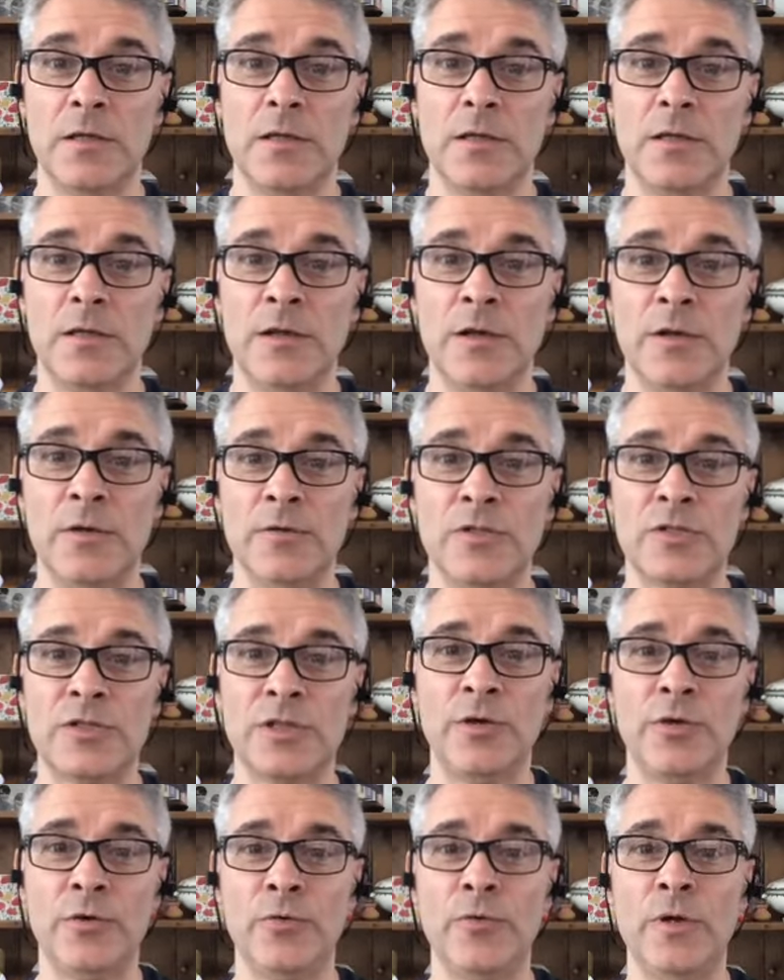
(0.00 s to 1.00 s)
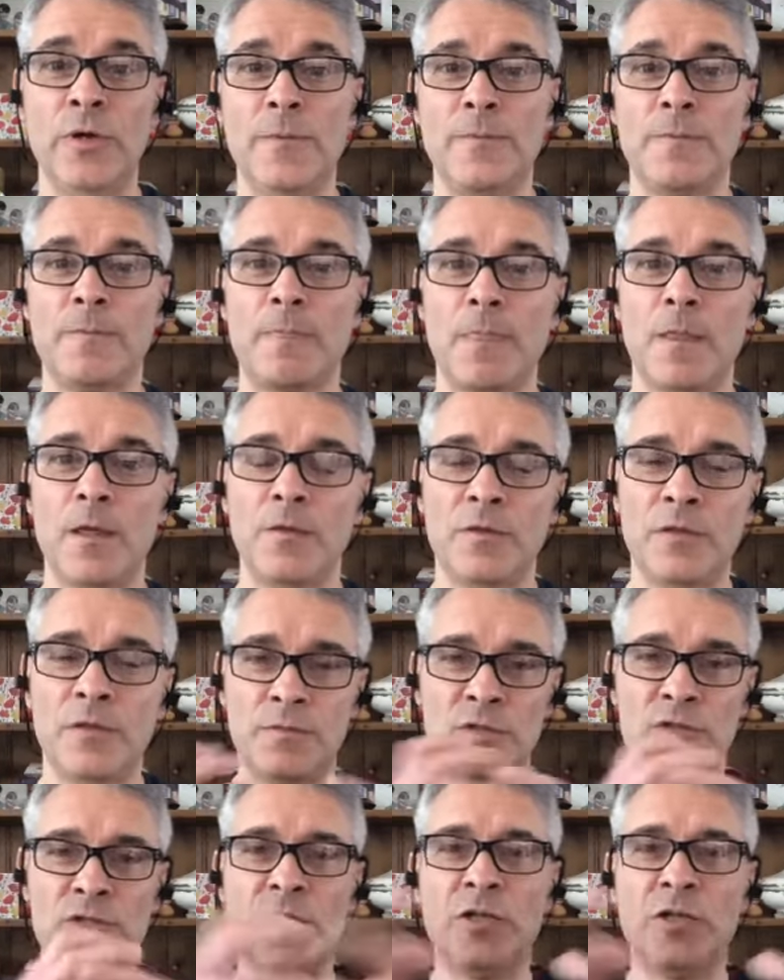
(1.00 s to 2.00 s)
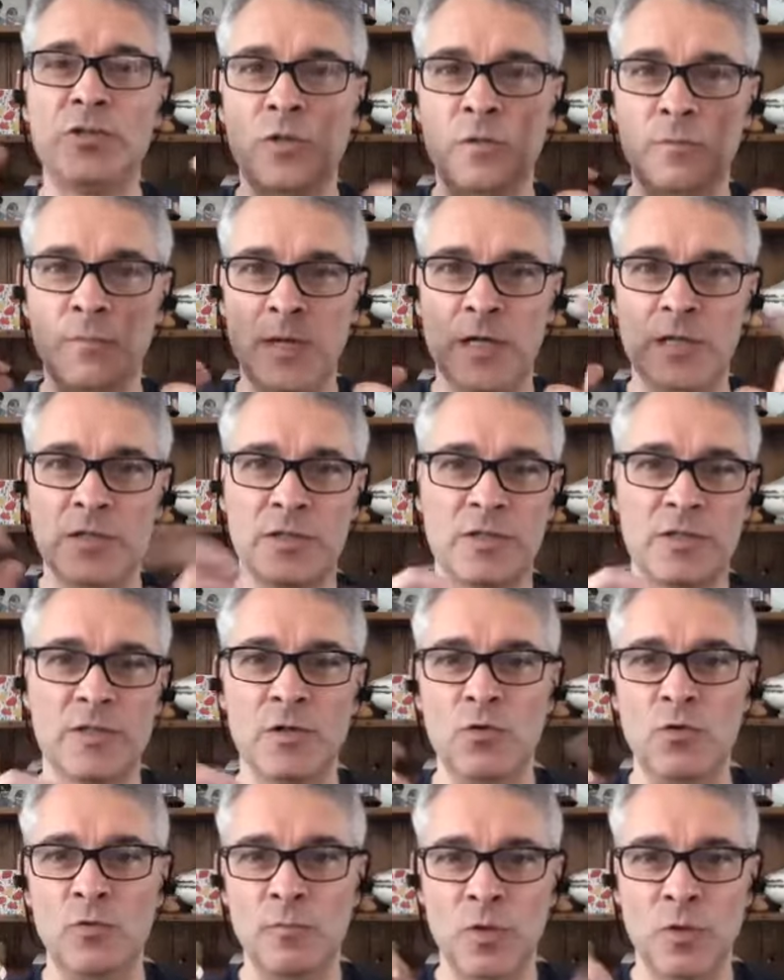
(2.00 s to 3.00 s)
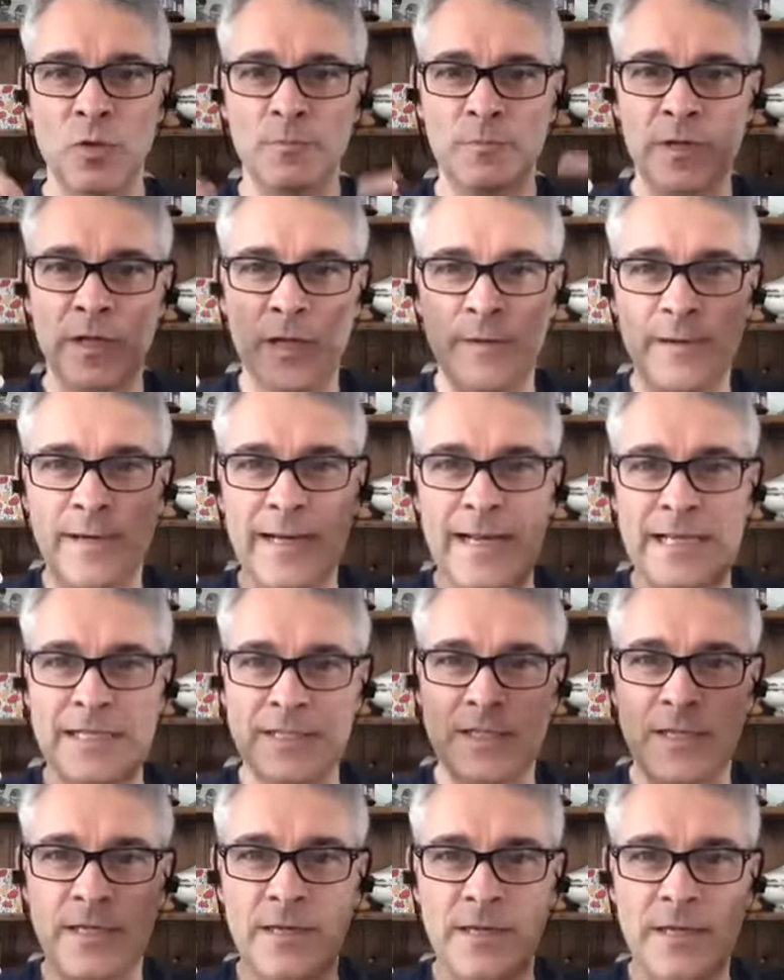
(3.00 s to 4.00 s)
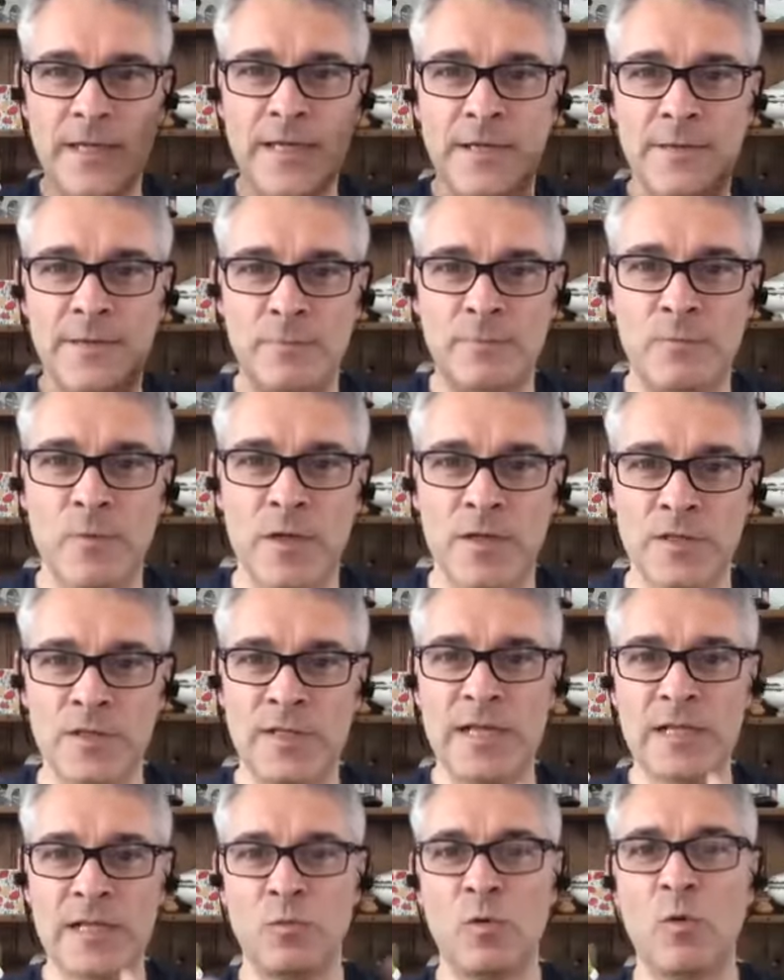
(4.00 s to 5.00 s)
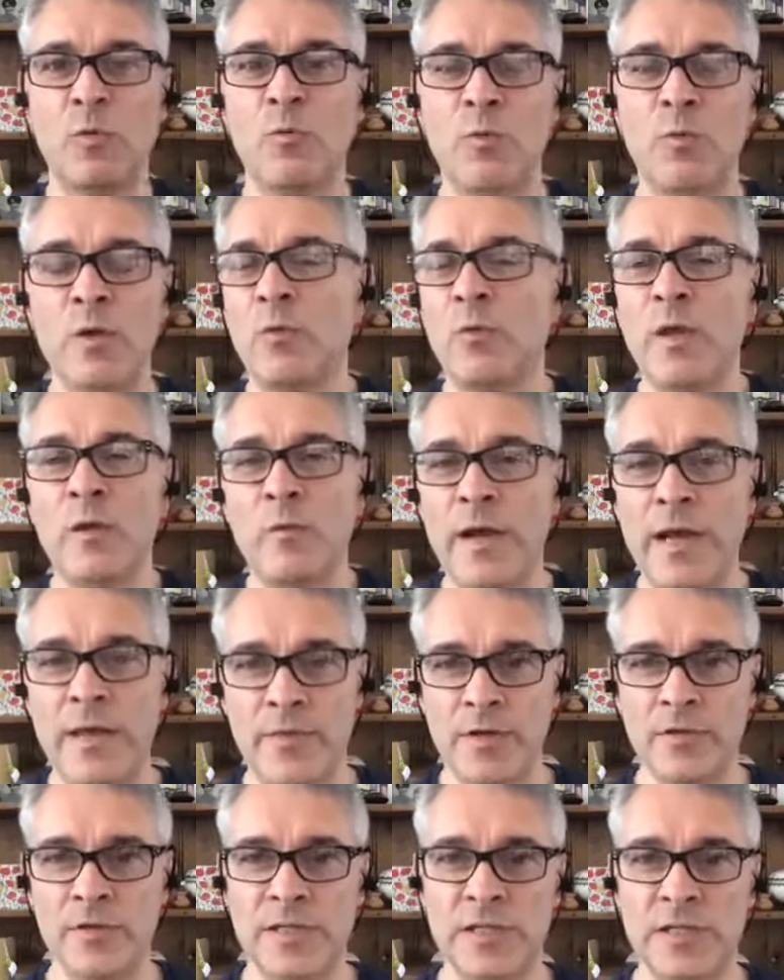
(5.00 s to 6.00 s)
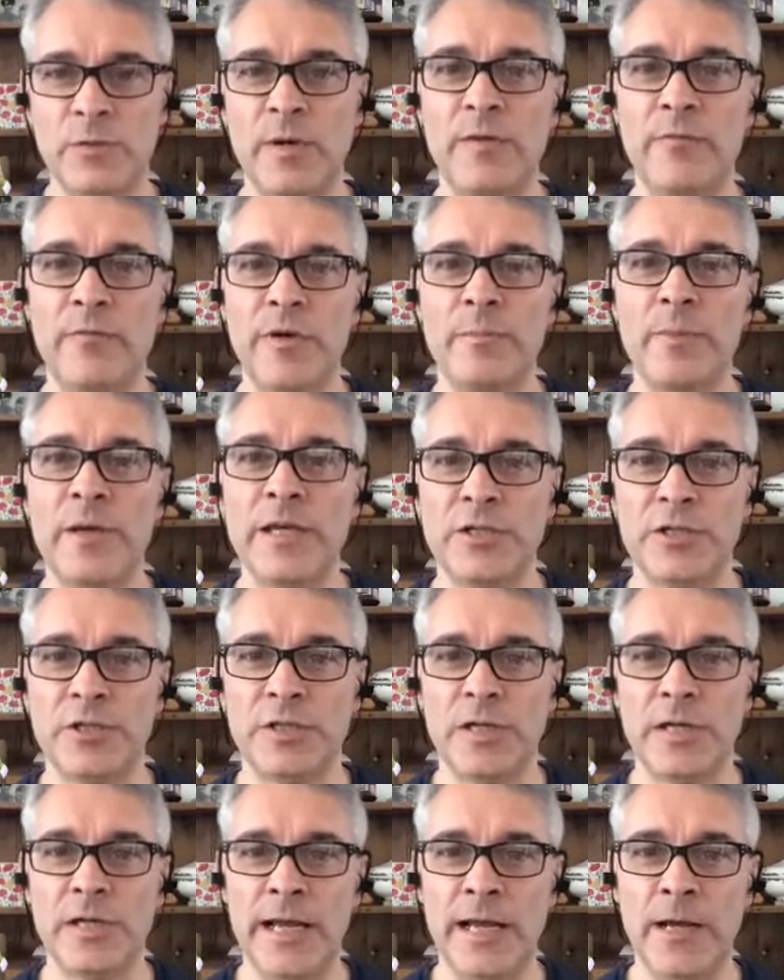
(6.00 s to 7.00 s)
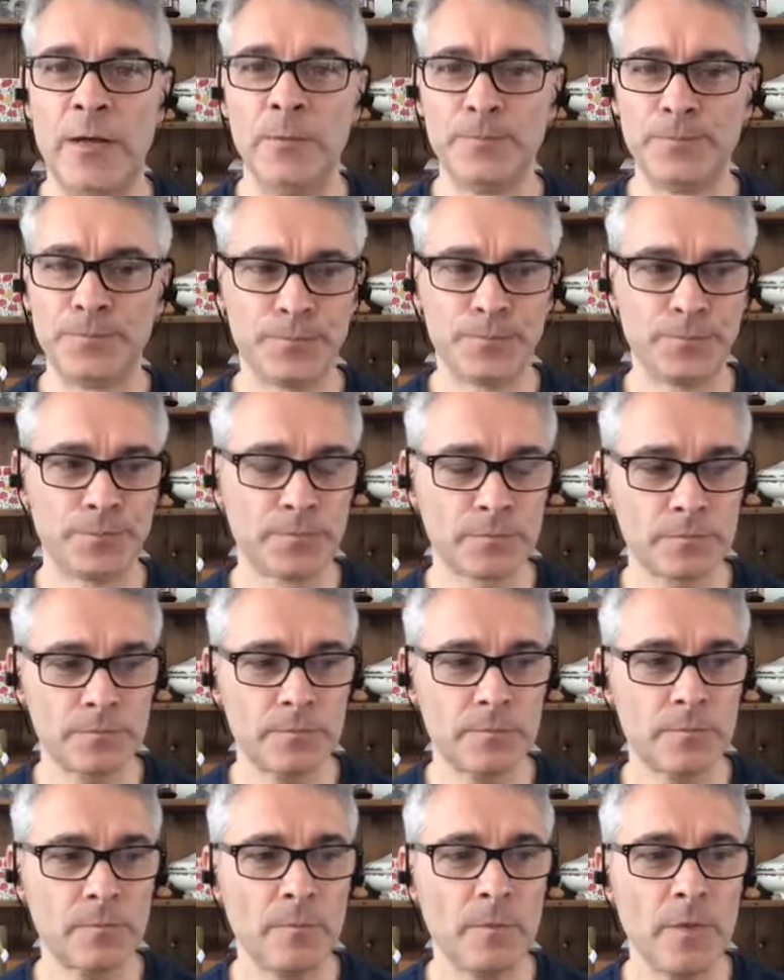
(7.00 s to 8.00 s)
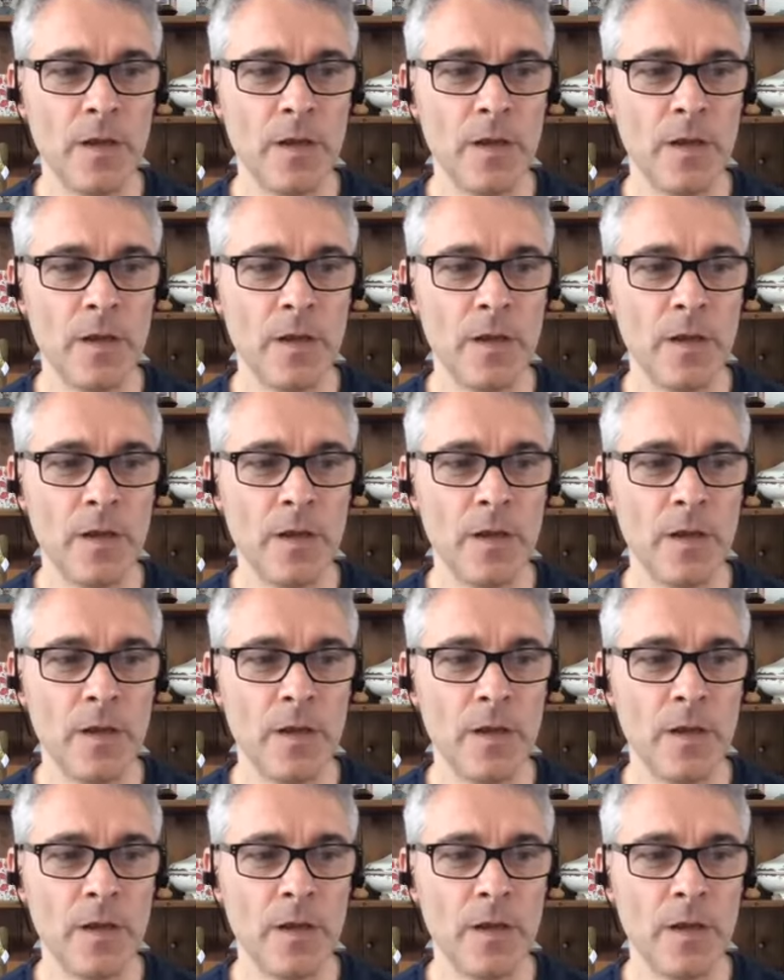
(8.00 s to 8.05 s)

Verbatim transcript: You know, so the, the surgical masks, the normal, you know, elastic ear yeah. ones, that's what we, we wear those into every patient now. Mm, mm.